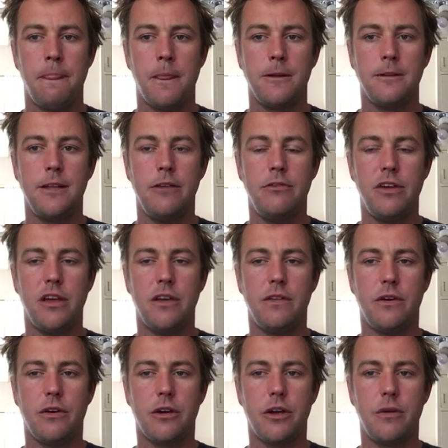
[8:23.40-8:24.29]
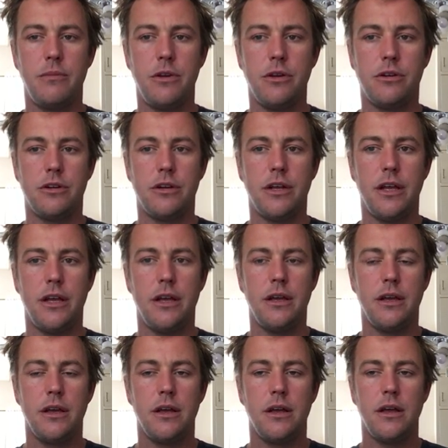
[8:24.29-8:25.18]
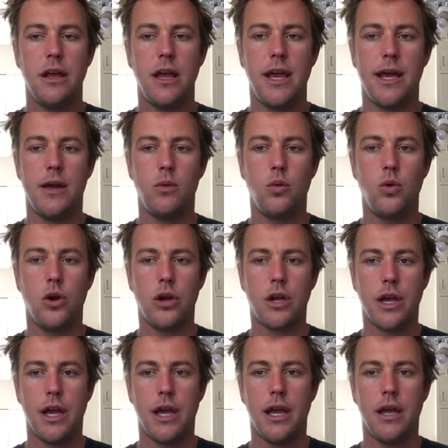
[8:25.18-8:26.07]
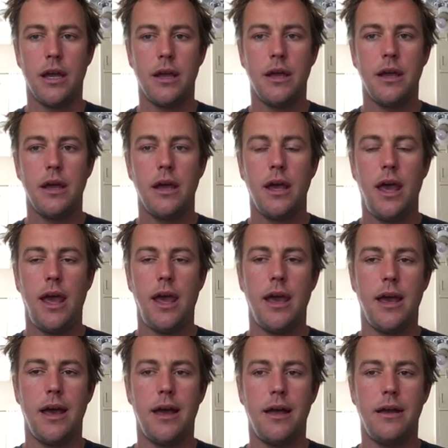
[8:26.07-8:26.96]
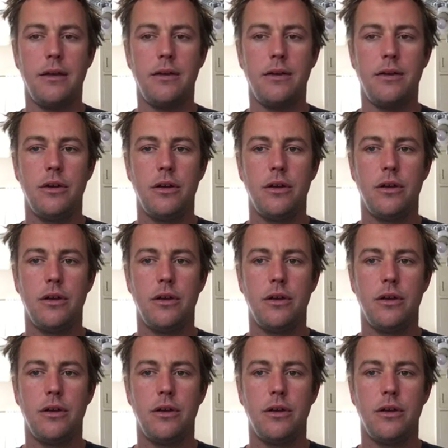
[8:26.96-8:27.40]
living in their community and working, and